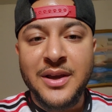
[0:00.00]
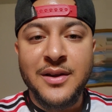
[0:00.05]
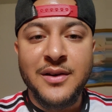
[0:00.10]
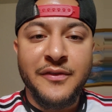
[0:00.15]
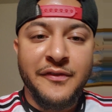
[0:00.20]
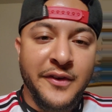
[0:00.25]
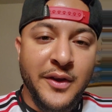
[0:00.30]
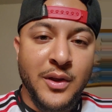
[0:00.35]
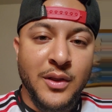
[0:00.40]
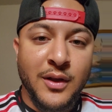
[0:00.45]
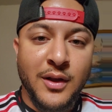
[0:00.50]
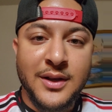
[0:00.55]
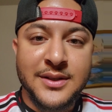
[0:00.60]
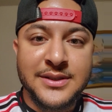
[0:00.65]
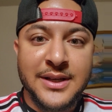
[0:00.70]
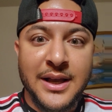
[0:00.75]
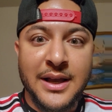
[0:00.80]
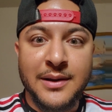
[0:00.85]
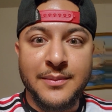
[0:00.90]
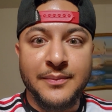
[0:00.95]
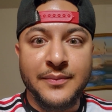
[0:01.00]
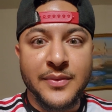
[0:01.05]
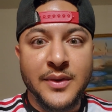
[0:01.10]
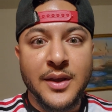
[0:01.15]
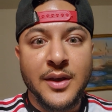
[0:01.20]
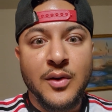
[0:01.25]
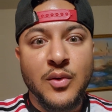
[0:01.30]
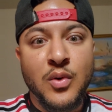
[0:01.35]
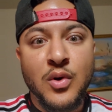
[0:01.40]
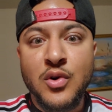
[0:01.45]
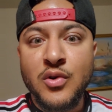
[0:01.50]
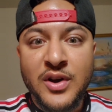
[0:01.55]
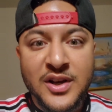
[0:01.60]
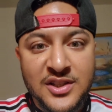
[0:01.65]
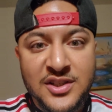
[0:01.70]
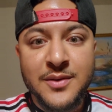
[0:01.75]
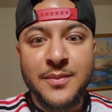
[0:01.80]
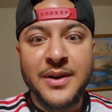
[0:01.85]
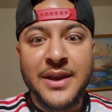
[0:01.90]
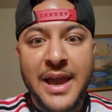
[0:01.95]
be on the field all the time. Well,
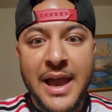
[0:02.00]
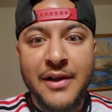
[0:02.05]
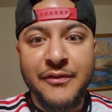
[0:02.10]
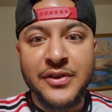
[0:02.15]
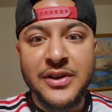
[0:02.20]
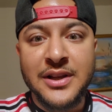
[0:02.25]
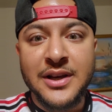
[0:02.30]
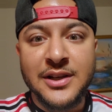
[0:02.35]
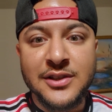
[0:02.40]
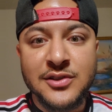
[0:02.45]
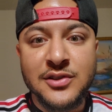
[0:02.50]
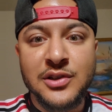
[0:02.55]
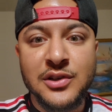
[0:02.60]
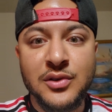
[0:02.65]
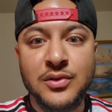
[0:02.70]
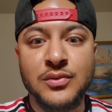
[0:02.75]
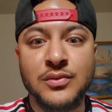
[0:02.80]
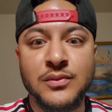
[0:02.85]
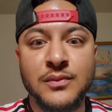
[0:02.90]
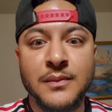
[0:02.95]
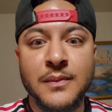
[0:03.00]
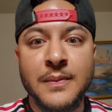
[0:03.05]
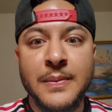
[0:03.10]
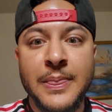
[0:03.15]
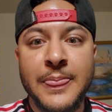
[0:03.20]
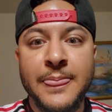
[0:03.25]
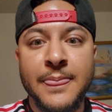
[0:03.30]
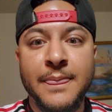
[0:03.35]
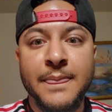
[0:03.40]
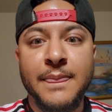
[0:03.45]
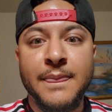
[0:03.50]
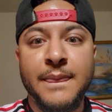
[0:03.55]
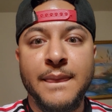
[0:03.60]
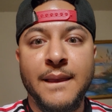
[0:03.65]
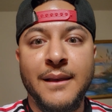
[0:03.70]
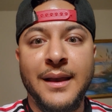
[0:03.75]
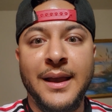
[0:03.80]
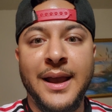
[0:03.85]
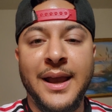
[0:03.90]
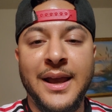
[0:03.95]
Christian McCaffrey does too.
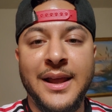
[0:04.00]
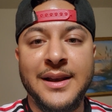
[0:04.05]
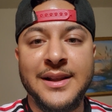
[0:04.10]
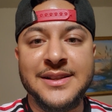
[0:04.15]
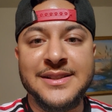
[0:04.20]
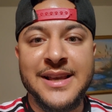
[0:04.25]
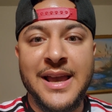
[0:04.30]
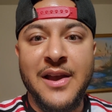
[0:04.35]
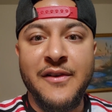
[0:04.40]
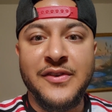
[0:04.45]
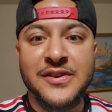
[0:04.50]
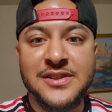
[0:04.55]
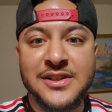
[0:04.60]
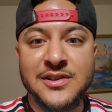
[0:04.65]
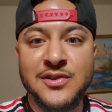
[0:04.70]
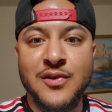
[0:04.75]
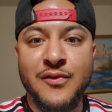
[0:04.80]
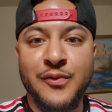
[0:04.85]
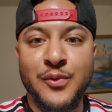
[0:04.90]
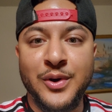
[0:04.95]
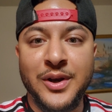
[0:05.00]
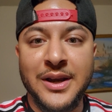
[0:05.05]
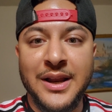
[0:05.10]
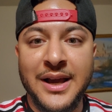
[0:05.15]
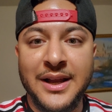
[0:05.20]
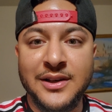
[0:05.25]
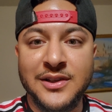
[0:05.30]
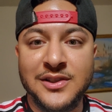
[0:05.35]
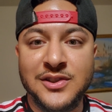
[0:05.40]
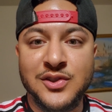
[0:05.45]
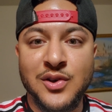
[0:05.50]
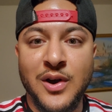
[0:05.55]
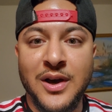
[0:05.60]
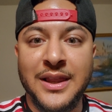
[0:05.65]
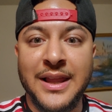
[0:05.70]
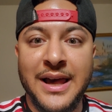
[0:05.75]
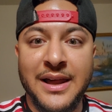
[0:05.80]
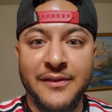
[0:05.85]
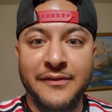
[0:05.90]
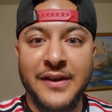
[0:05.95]
And the San Francisco 49ers saw
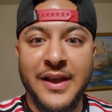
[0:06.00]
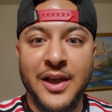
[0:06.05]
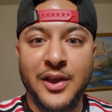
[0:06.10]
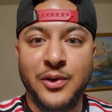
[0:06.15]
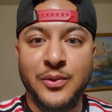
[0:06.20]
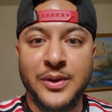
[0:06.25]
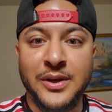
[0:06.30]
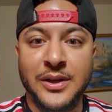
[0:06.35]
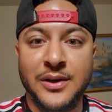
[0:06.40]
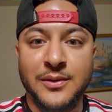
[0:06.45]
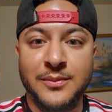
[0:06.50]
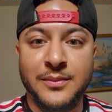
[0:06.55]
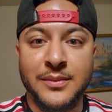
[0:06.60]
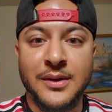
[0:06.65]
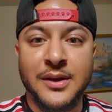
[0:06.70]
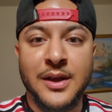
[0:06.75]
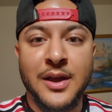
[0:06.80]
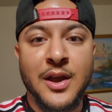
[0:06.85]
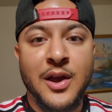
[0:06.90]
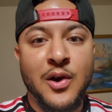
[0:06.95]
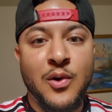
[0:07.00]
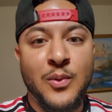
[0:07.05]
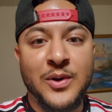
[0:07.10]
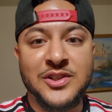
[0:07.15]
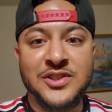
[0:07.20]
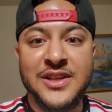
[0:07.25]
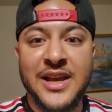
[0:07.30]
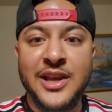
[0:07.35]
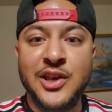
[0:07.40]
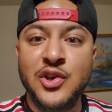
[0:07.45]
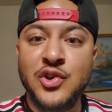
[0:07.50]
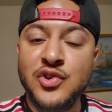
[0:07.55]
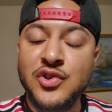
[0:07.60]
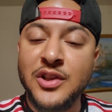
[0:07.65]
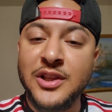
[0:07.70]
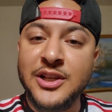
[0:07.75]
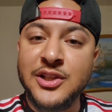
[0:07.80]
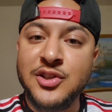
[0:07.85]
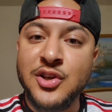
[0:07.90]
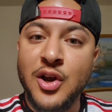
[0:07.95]
a lot of value in him, which they
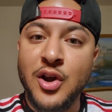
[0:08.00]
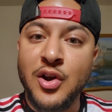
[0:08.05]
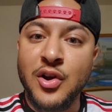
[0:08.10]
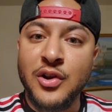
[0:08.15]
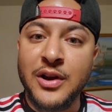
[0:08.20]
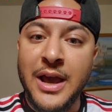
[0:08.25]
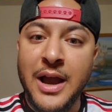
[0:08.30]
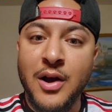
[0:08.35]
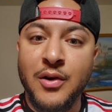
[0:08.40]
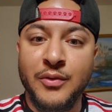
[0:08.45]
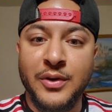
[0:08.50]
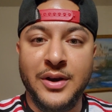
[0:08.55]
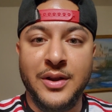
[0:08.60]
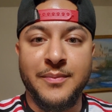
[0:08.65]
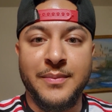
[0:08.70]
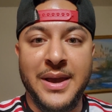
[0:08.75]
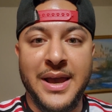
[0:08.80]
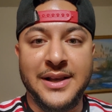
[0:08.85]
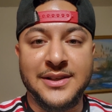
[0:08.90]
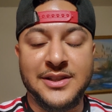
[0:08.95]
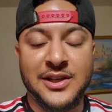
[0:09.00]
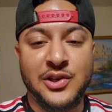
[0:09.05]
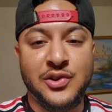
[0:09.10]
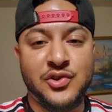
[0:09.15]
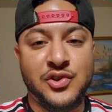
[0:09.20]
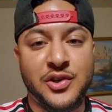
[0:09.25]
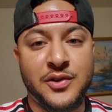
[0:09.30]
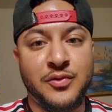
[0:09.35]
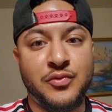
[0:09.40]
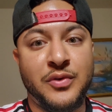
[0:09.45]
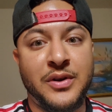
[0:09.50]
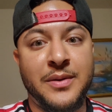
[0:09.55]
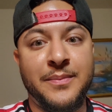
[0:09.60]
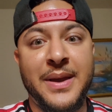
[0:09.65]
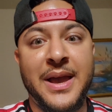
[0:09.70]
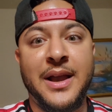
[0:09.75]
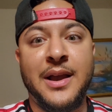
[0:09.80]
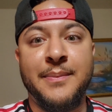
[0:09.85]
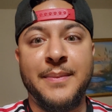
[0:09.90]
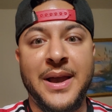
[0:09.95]
usually turn out running backs. They usually run
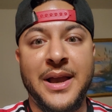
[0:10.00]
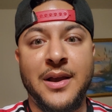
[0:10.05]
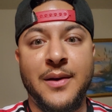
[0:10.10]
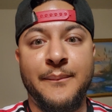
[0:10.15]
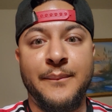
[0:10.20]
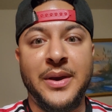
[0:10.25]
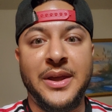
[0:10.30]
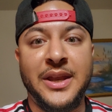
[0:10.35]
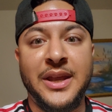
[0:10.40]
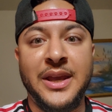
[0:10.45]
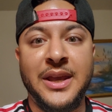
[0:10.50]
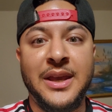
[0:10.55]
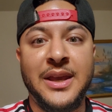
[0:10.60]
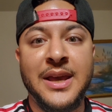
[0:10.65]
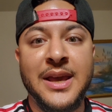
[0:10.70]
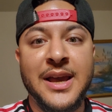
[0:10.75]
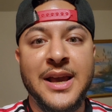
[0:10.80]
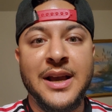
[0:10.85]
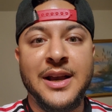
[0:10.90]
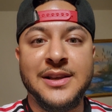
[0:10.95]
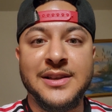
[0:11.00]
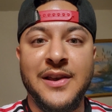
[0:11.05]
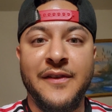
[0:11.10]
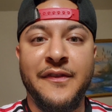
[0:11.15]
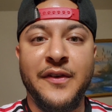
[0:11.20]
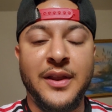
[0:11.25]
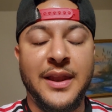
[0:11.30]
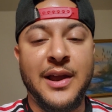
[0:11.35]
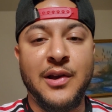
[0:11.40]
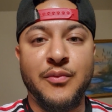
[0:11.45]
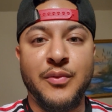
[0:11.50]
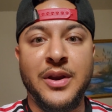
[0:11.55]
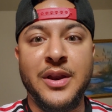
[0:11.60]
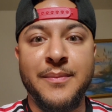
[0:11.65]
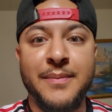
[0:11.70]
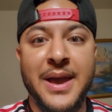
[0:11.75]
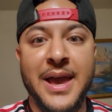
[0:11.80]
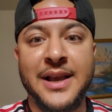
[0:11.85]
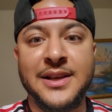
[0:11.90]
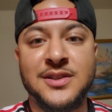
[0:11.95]
it back by committee because they feel like
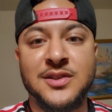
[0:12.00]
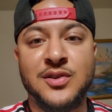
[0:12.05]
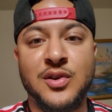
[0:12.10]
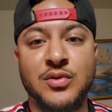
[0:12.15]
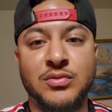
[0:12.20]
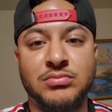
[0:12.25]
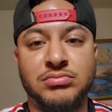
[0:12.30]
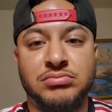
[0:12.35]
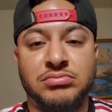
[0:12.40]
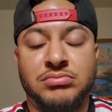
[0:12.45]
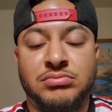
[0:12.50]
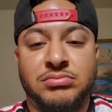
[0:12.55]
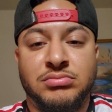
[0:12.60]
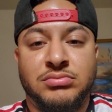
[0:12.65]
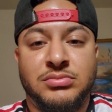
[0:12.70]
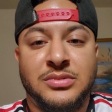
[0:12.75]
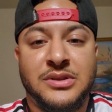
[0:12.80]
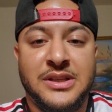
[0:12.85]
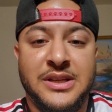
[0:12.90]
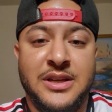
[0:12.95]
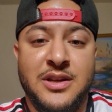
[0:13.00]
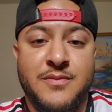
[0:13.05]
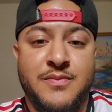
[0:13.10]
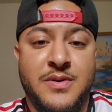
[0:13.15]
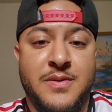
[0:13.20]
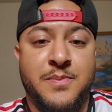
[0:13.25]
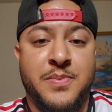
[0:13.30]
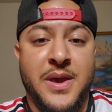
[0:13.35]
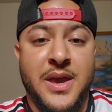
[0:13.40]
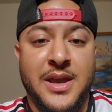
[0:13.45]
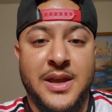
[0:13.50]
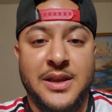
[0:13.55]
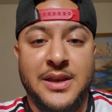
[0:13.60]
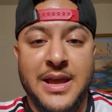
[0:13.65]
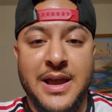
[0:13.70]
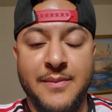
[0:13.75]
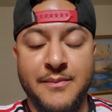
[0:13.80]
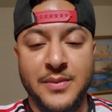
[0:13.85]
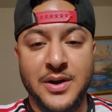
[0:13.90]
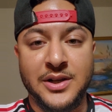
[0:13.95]
running backs don't need to be
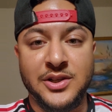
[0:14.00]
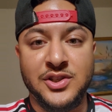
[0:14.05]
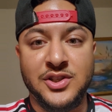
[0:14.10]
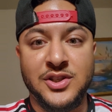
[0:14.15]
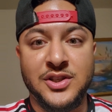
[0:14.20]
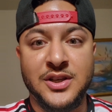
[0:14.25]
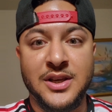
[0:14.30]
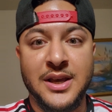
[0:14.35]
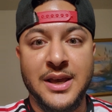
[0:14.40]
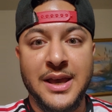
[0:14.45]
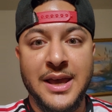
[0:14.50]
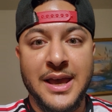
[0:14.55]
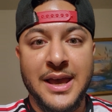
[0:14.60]
paid that much